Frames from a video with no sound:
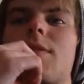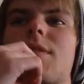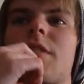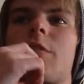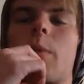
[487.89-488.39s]

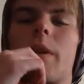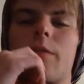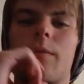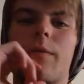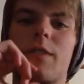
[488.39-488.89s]
steer away
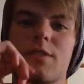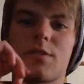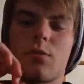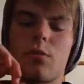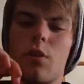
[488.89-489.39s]
from
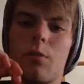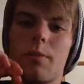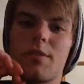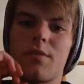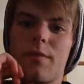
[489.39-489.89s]
physical
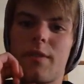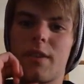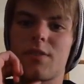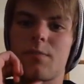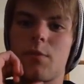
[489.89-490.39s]
copies of
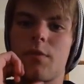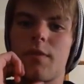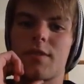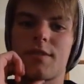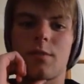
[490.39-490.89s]
things and move
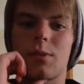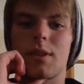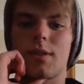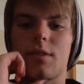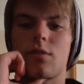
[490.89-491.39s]
into a
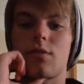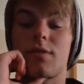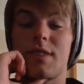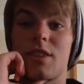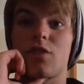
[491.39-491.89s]

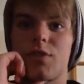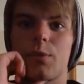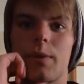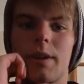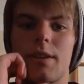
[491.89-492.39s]

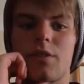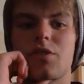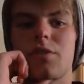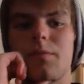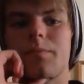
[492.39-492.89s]
digital
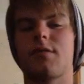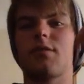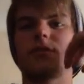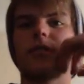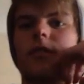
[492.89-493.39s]
age.
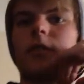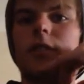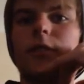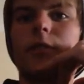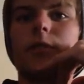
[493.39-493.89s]
So to
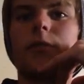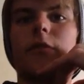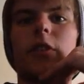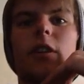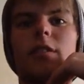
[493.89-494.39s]
conclude,
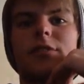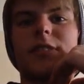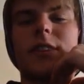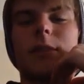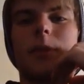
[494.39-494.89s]
the colour
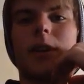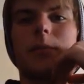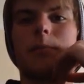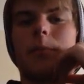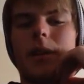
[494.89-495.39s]
scheme
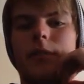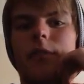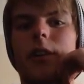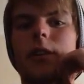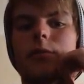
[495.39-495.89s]
and
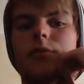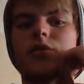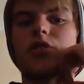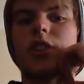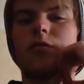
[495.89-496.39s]
backgrounds
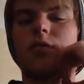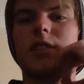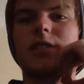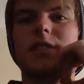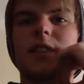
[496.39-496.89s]

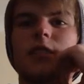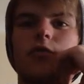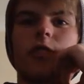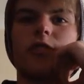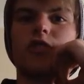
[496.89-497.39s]
generally stay
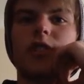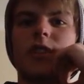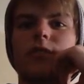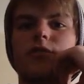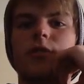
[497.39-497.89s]

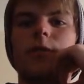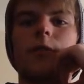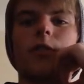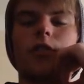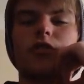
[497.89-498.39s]
grungy and to the
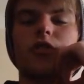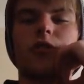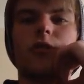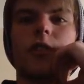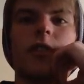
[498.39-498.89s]
rock
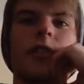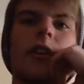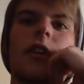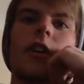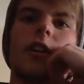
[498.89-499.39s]
genre.
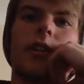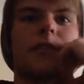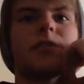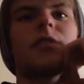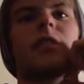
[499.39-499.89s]
I've
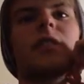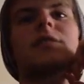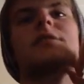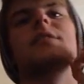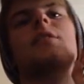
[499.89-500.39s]

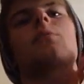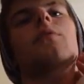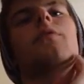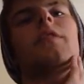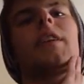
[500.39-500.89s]
decided to stick
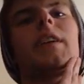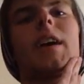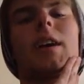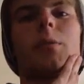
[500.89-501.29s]
with the